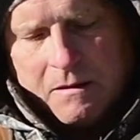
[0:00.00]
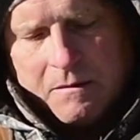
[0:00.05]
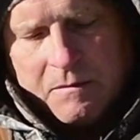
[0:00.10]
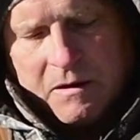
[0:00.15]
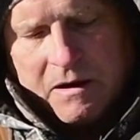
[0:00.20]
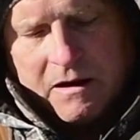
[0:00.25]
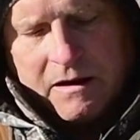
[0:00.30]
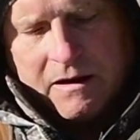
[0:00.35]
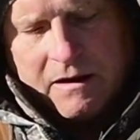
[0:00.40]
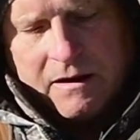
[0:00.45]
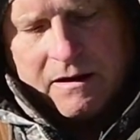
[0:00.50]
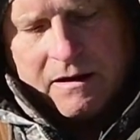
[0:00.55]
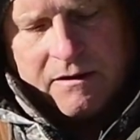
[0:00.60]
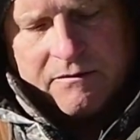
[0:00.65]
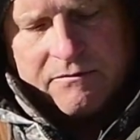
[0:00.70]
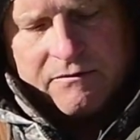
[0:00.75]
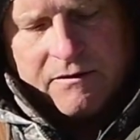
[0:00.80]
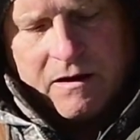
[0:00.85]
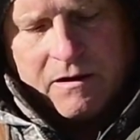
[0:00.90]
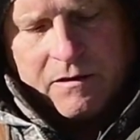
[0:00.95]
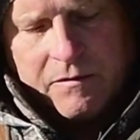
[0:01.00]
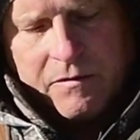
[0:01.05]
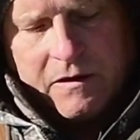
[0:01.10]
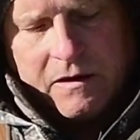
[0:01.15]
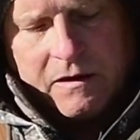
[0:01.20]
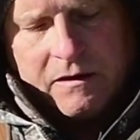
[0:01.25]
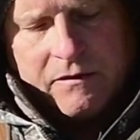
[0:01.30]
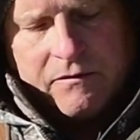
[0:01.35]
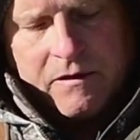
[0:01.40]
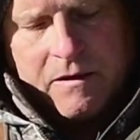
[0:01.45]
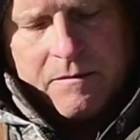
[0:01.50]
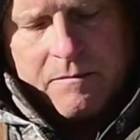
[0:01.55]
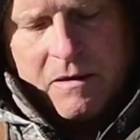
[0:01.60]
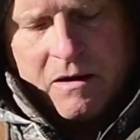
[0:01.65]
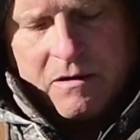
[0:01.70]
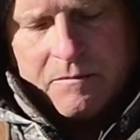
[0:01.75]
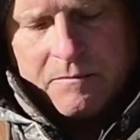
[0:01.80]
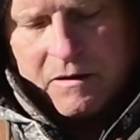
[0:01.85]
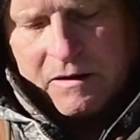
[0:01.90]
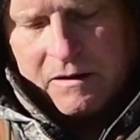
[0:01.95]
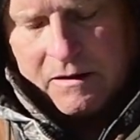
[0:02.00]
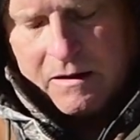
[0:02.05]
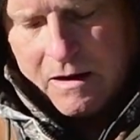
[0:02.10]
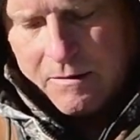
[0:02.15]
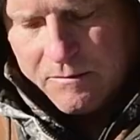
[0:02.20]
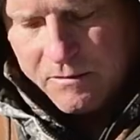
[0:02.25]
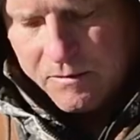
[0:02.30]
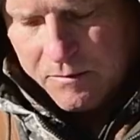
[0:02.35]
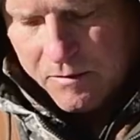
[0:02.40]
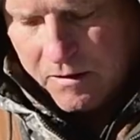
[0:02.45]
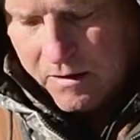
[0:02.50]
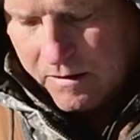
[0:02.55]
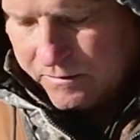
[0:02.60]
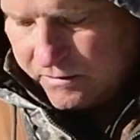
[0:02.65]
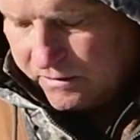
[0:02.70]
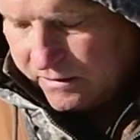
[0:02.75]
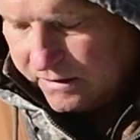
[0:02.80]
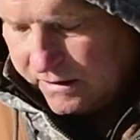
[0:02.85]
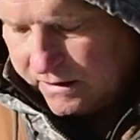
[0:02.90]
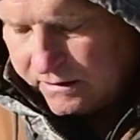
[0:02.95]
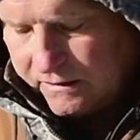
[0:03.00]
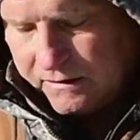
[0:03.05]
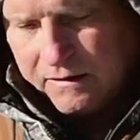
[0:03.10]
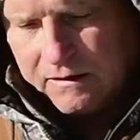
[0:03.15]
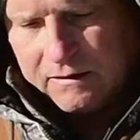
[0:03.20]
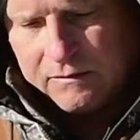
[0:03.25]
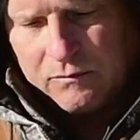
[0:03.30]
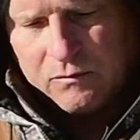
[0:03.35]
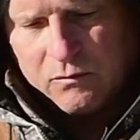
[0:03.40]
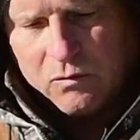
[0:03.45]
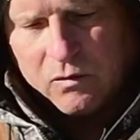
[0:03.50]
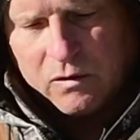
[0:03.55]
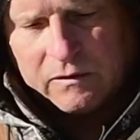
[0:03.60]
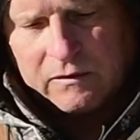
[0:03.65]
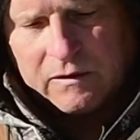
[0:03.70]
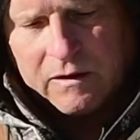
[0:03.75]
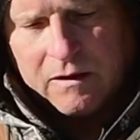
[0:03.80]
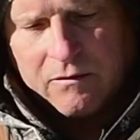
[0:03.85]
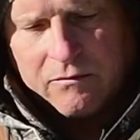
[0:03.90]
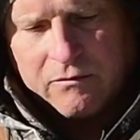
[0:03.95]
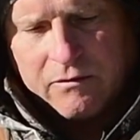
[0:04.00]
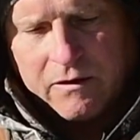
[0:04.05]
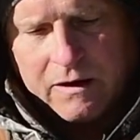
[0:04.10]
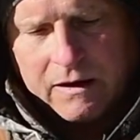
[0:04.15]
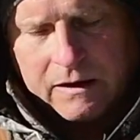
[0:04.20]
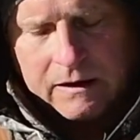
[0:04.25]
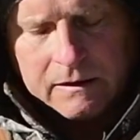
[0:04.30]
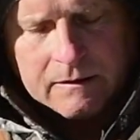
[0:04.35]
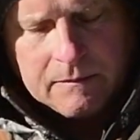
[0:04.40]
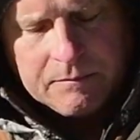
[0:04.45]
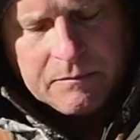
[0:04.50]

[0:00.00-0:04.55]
but I have found that if I mount my camera properly, it works out fine.